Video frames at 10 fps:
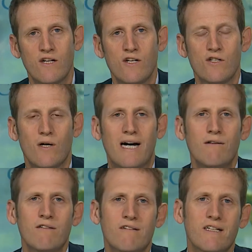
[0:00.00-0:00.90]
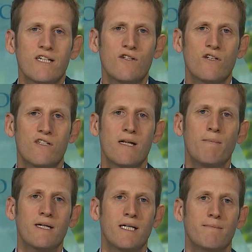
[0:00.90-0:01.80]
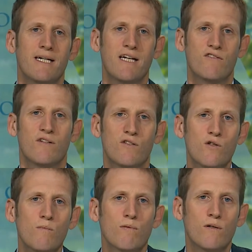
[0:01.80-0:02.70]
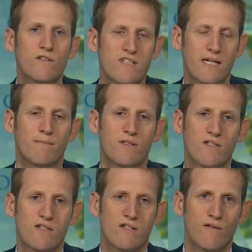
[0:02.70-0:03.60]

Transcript: So our research typically begins with two broad segments. So